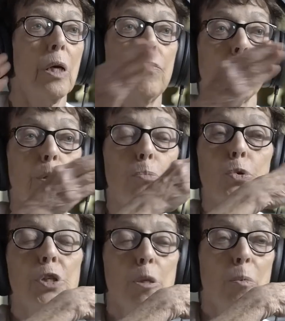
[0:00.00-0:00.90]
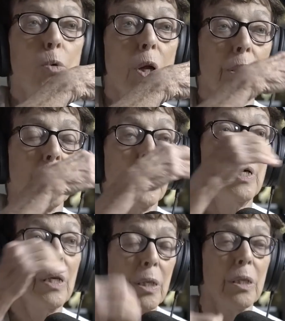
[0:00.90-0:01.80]
and very poor semen quality
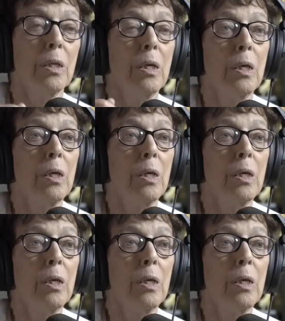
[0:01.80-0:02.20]
in